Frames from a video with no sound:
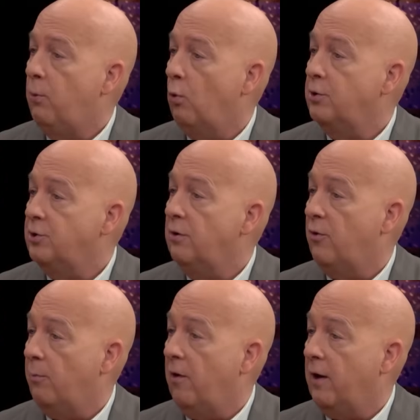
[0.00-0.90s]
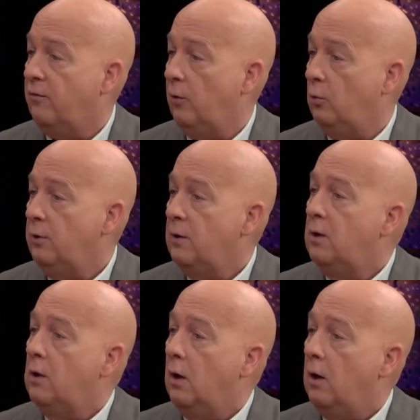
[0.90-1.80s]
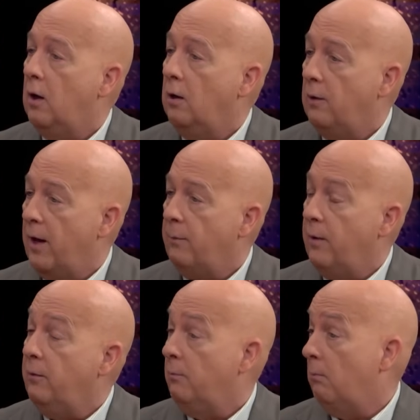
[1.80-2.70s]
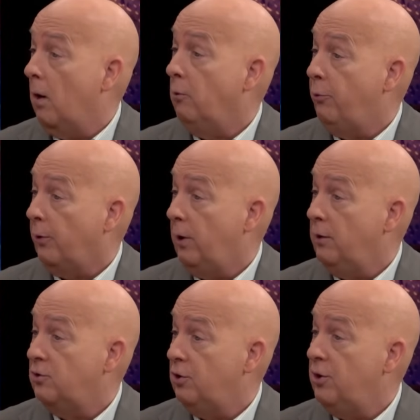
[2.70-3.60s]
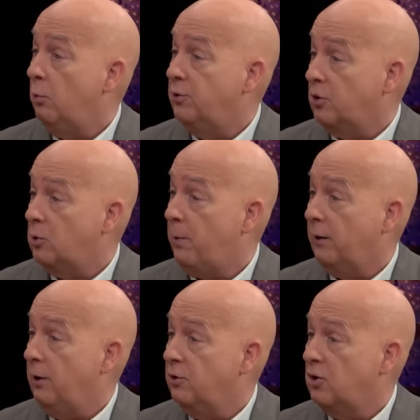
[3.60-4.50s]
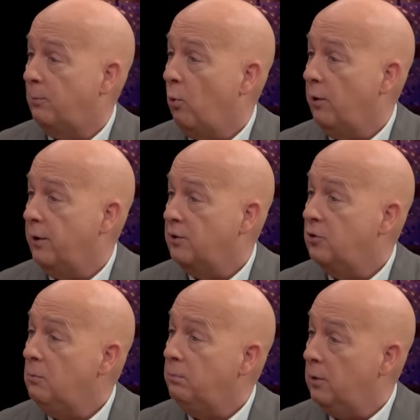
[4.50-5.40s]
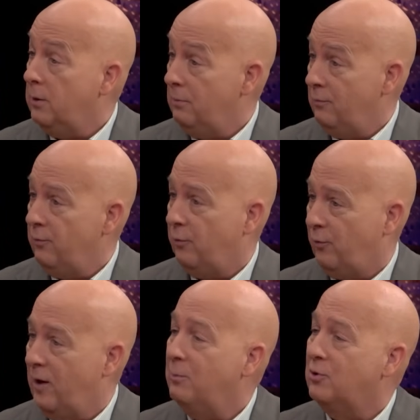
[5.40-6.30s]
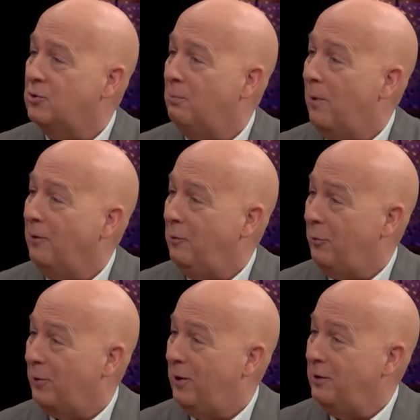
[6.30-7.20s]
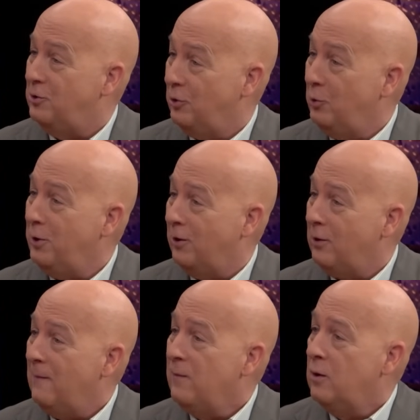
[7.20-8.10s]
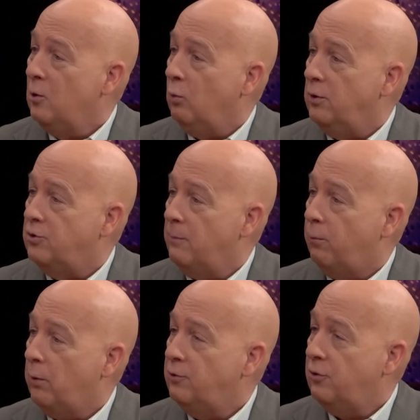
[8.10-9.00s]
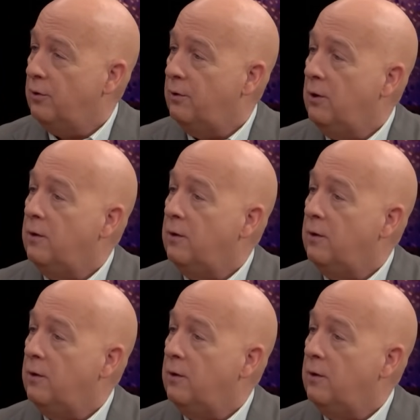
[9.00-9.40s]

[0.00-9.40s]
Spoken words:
portion of the black vote. And Martin Luther King Sr. was expecting to support Nixon, but the famous Martin Luther King Jr. was imprisoned.